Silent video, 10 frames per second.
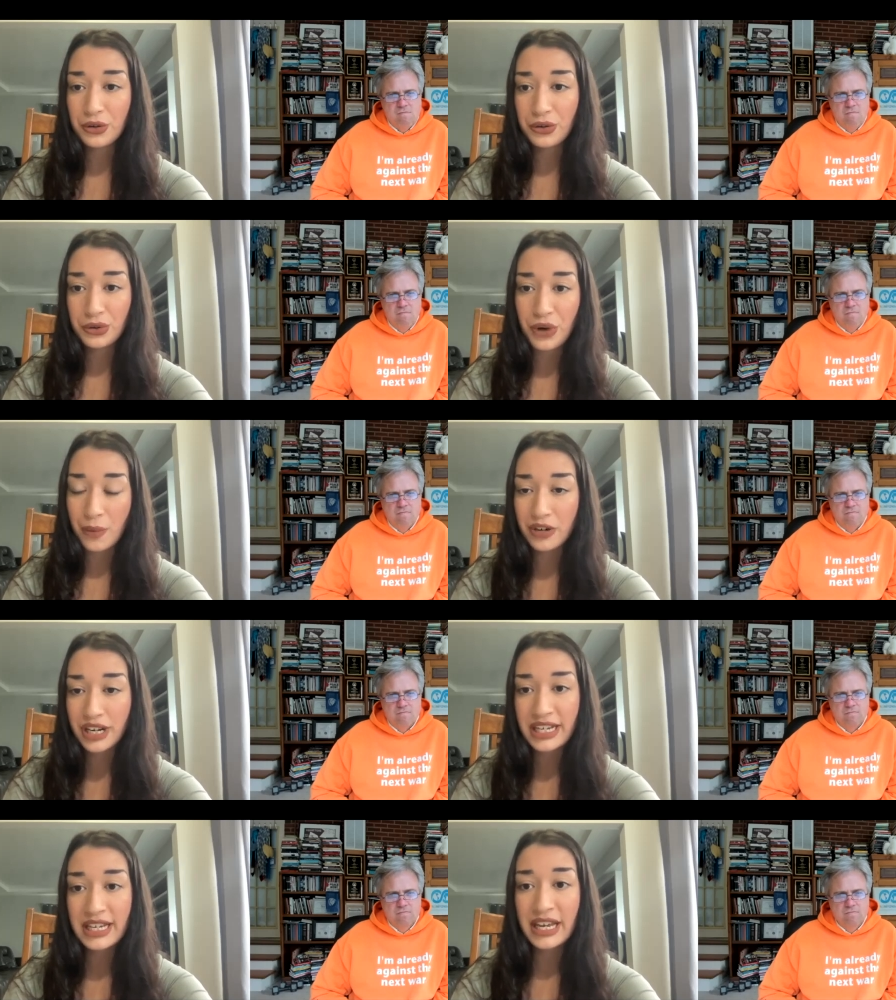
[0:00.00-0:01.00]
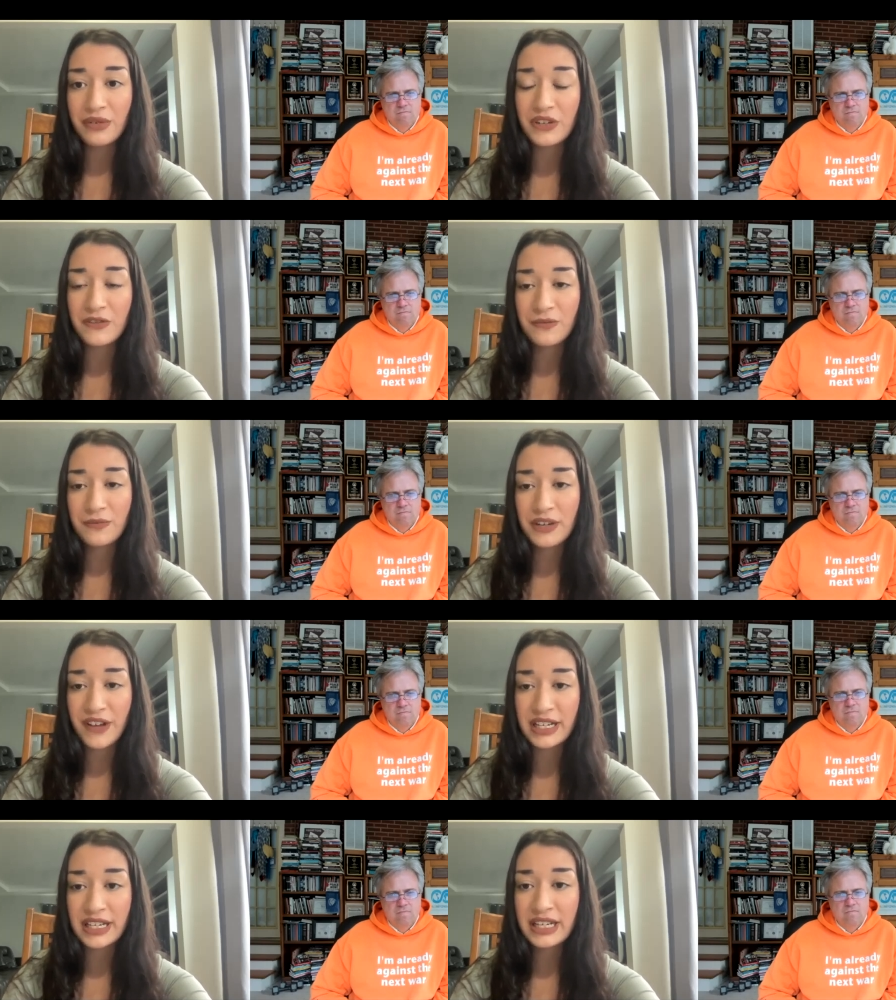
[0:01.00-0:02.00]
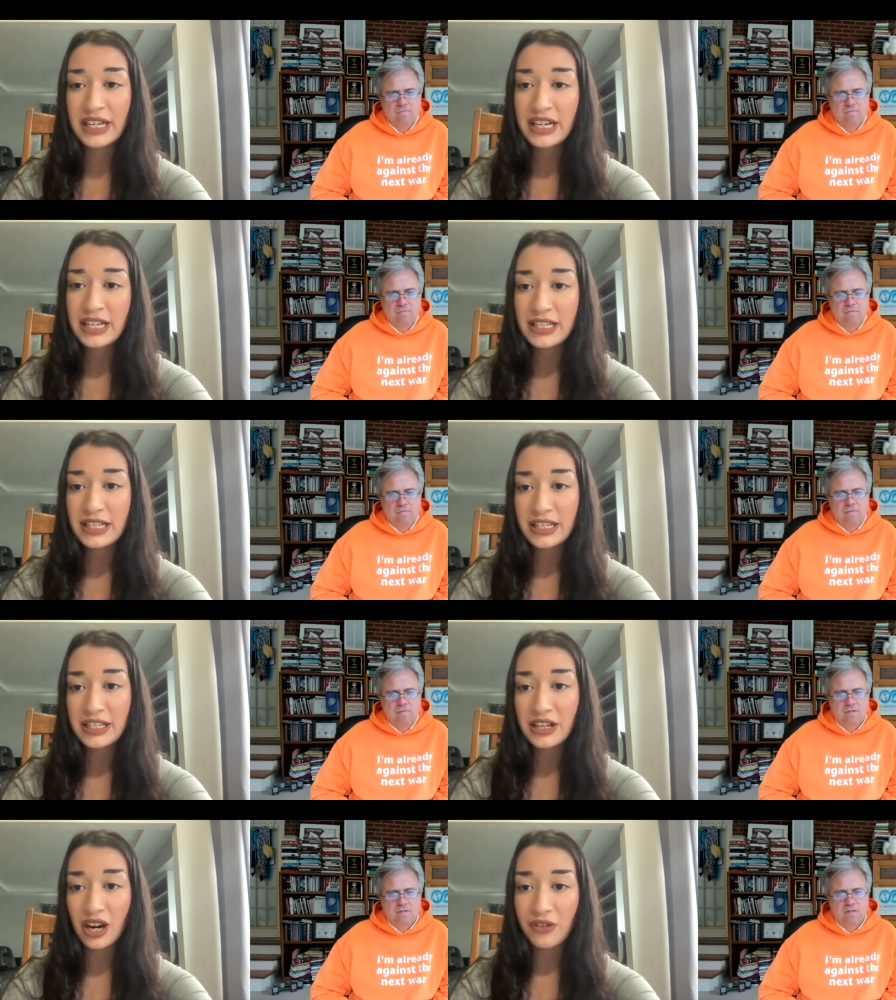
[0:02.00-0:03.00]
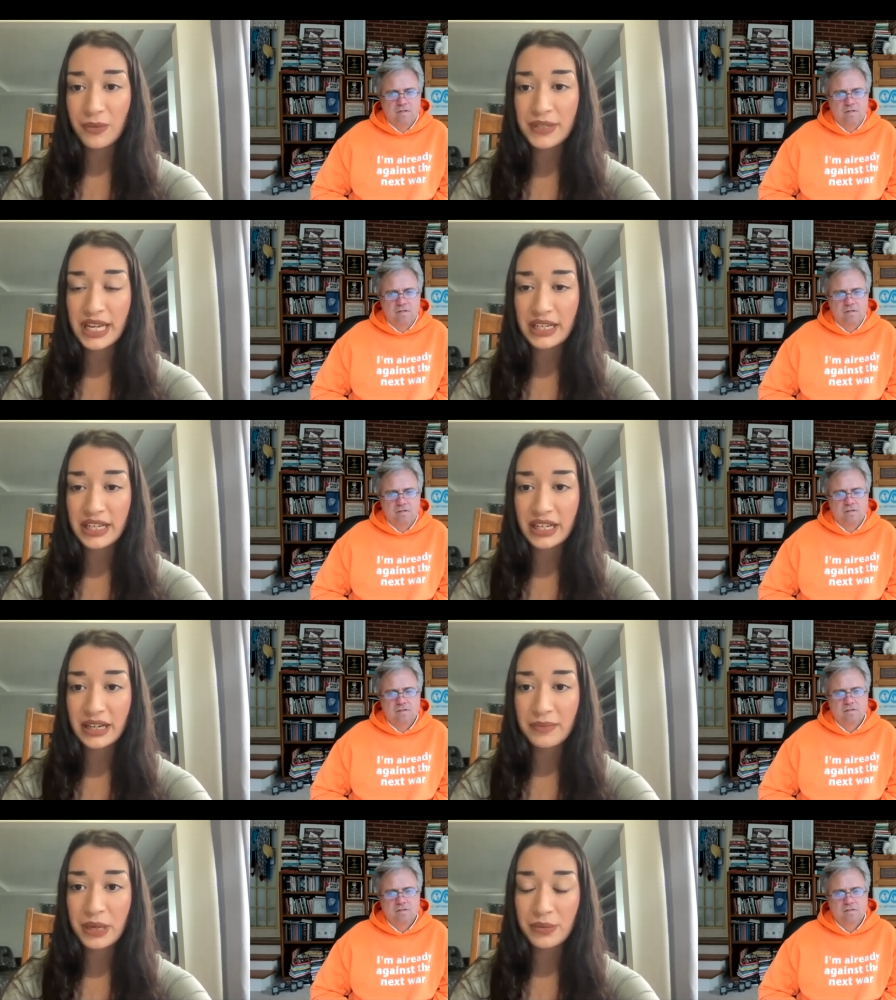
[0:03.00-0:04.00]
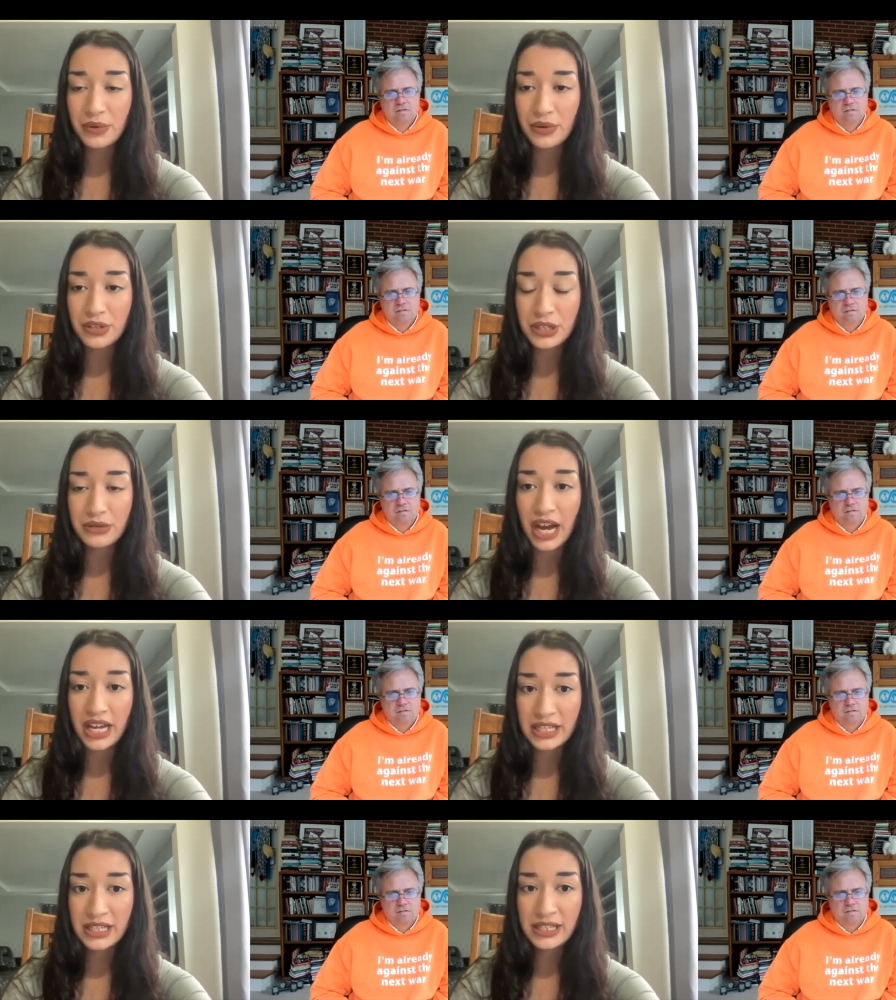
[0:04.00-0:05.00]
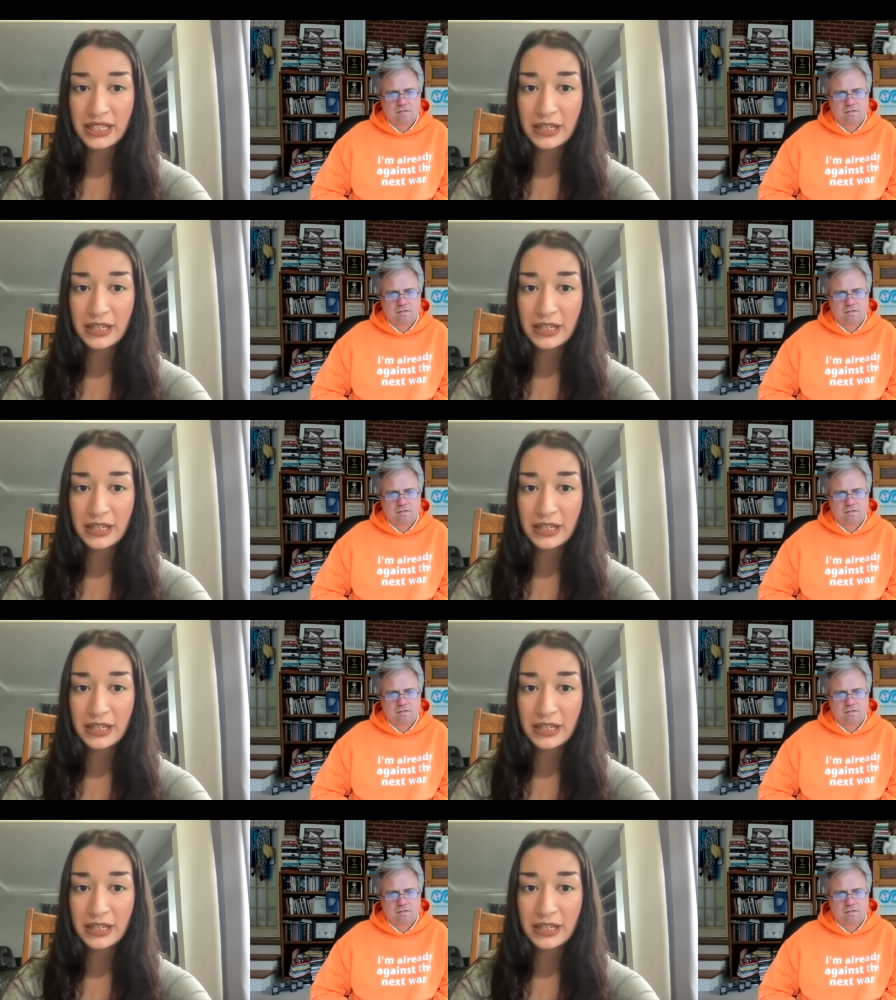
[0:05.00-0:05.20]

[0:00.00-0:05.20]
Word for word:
Speaker 1: cooperating, it would have prevented CDCR from sending people to ICE